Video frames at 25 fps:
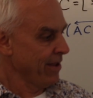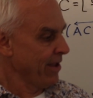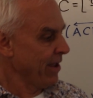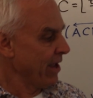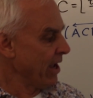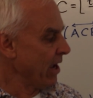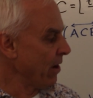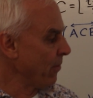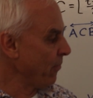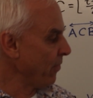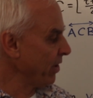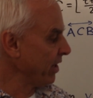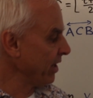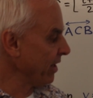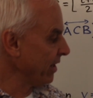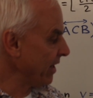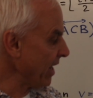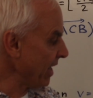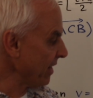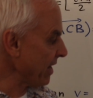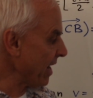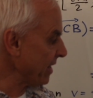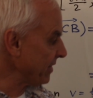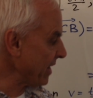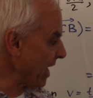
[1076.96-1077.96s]
And we can get
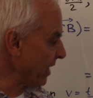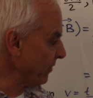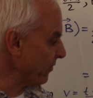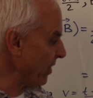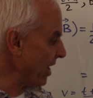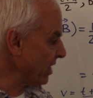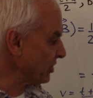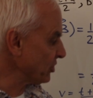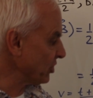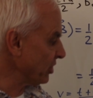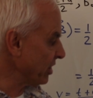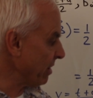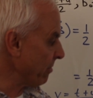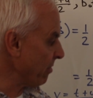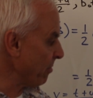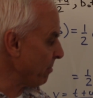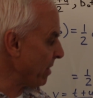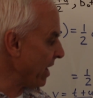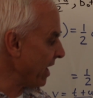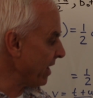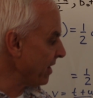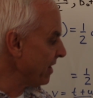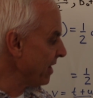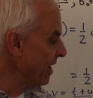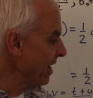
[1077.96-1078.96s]
at that rational number
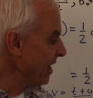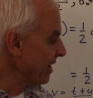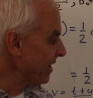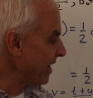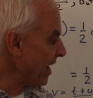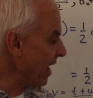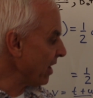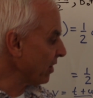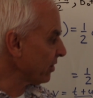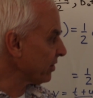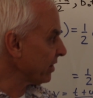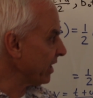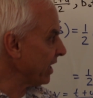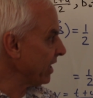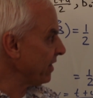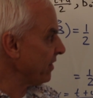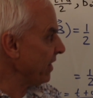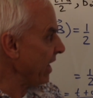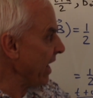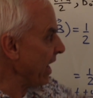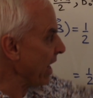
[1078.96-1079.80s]
by calculating the